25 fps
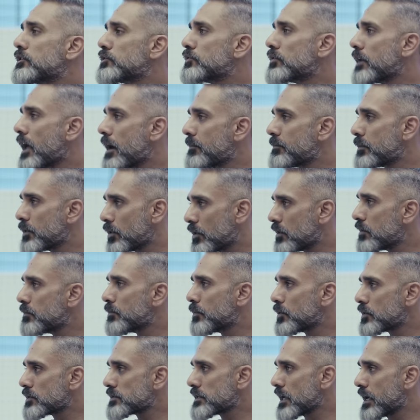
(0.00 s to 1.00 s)
should happen on a
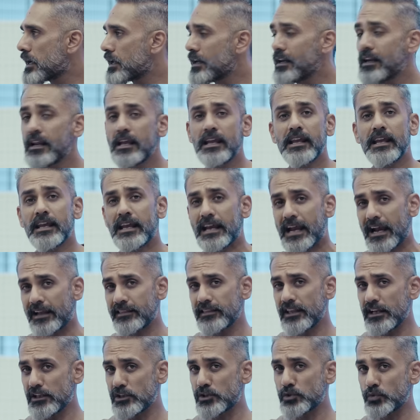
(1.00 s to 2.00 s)
motorcycle. Mm. And
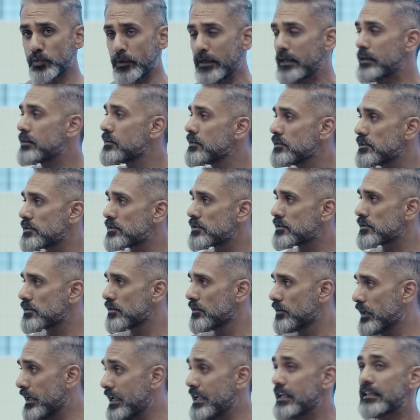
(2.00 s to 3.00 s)
that sweetness
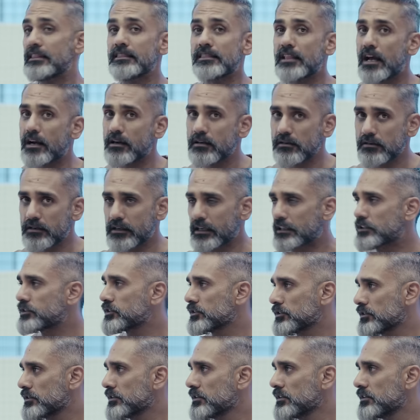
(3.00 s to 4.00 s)
in that
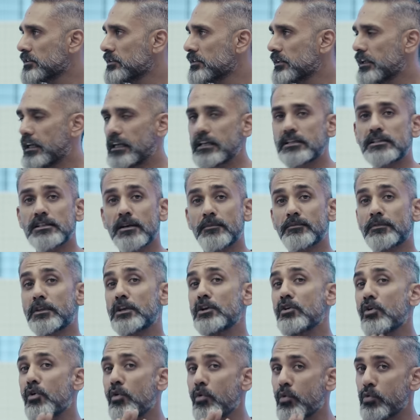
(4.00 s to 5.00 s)
aggression mm. is
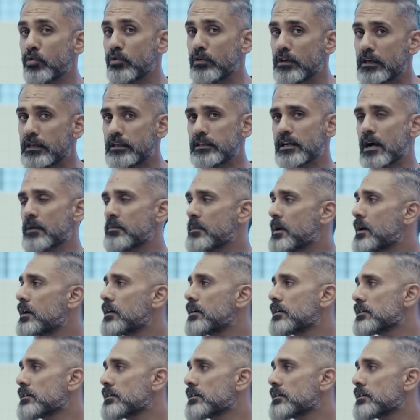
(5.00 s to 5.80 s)
something only Yamaha